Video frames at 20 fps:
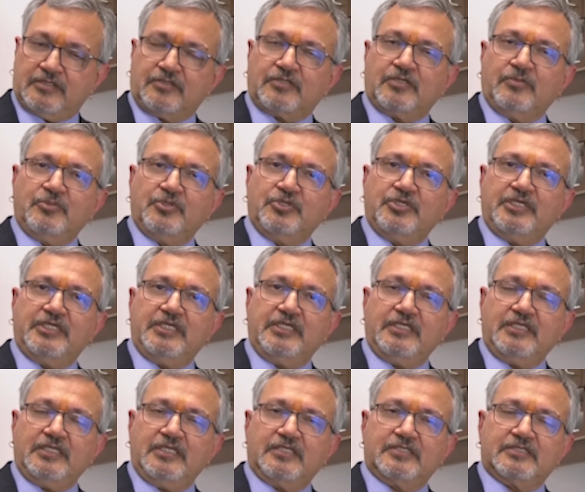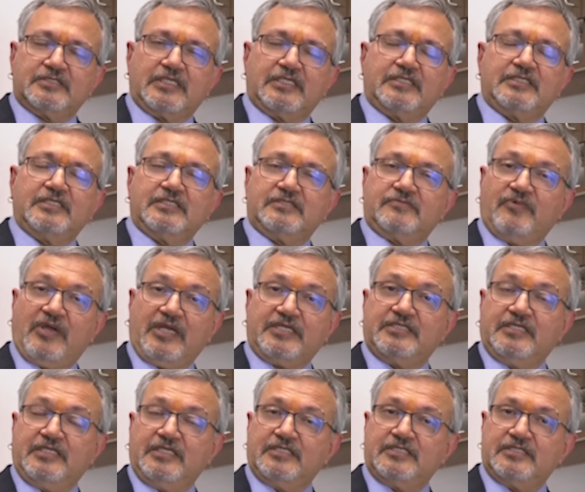community that this
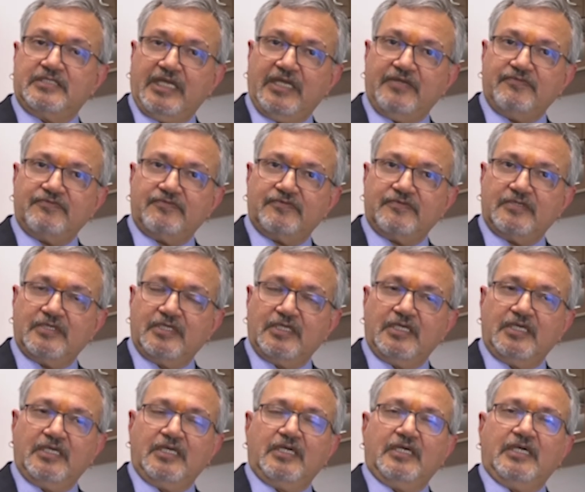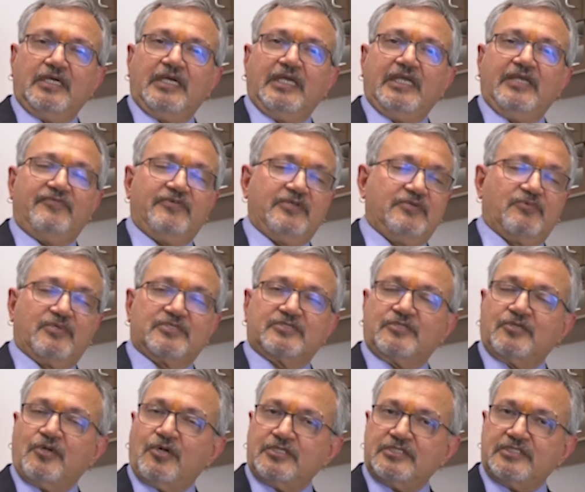vaccine is safe. If it was
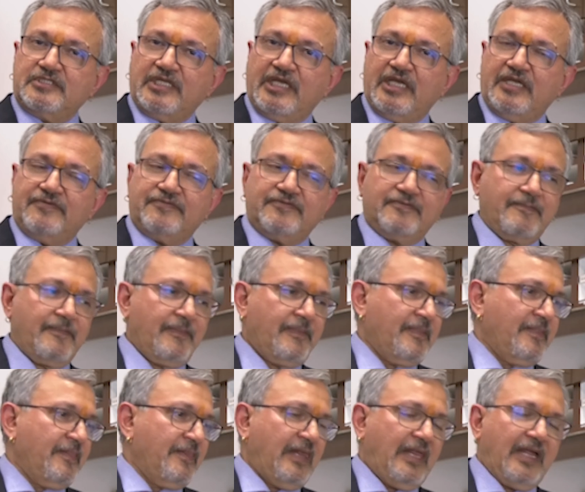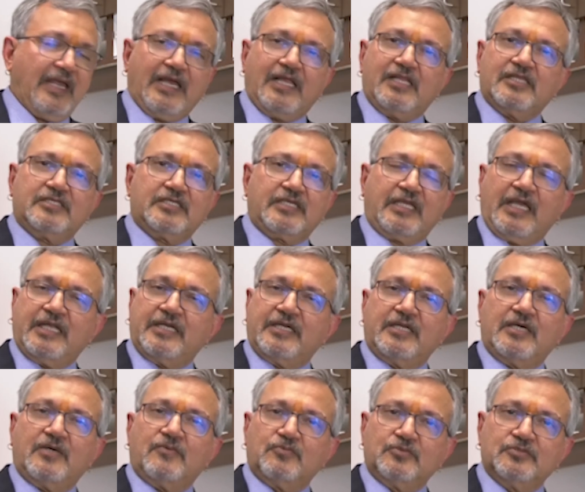not safe, Health
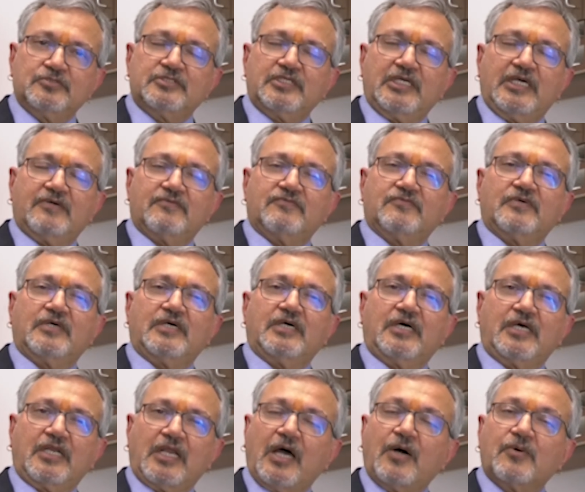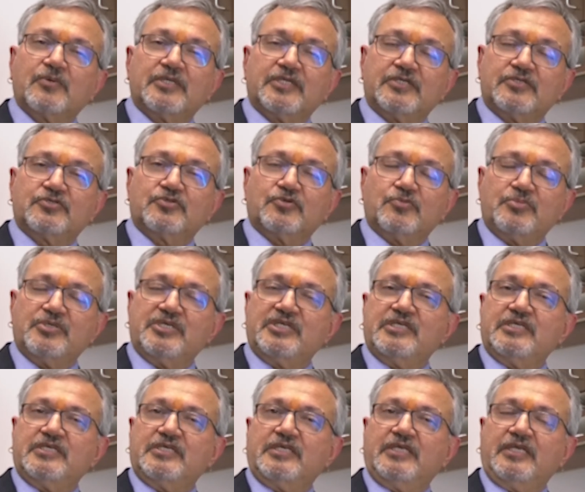Canada wouldn't have allowed it to
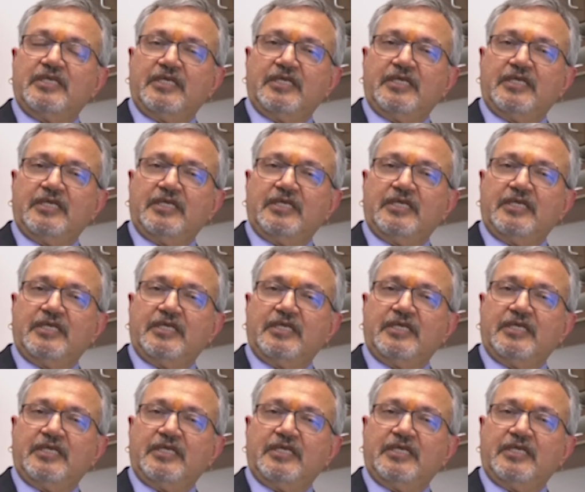be,